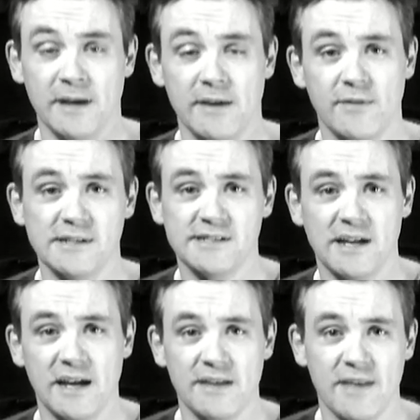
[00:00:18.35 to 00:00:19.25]
If I
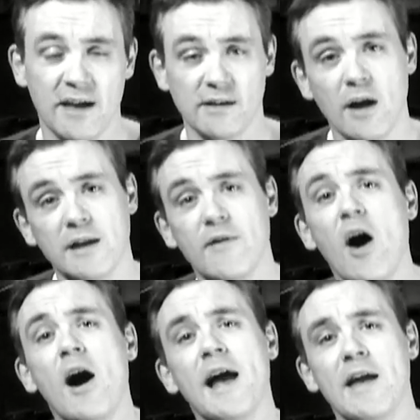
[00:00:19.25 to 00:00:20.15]
say it in that kind of
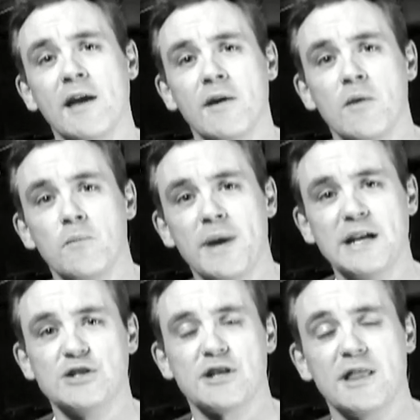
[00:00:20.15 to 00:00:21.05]

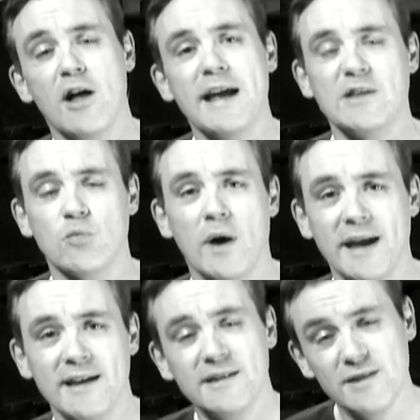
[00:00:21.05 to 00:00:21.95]
high-pitched, light
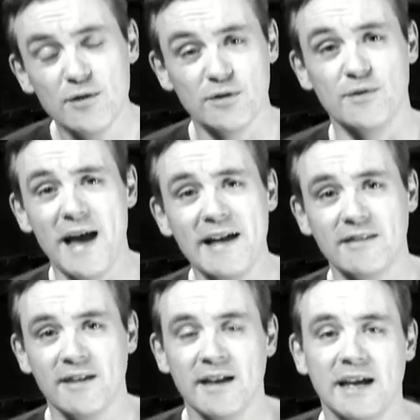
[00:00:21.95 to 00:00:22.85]
way, "Don't do
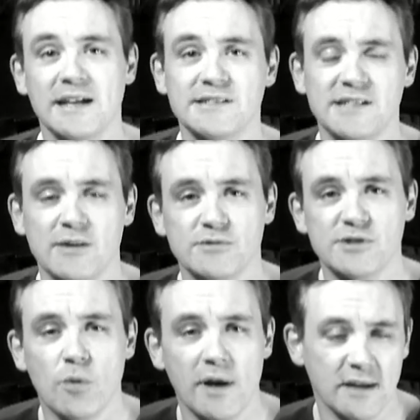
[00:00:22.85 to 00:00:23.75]
that," it
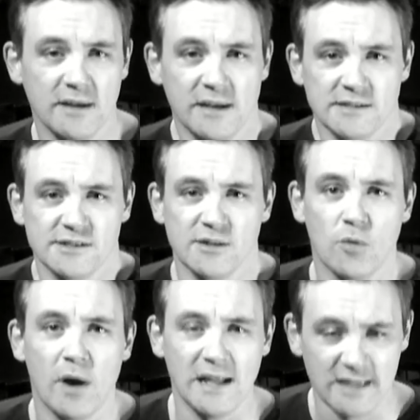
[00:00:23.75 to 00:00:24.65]
sounds quite innocent,
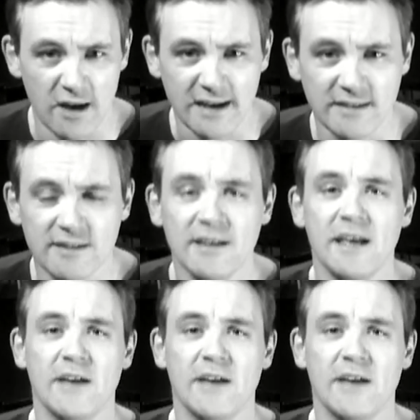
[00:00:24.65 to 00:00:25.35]
quite light.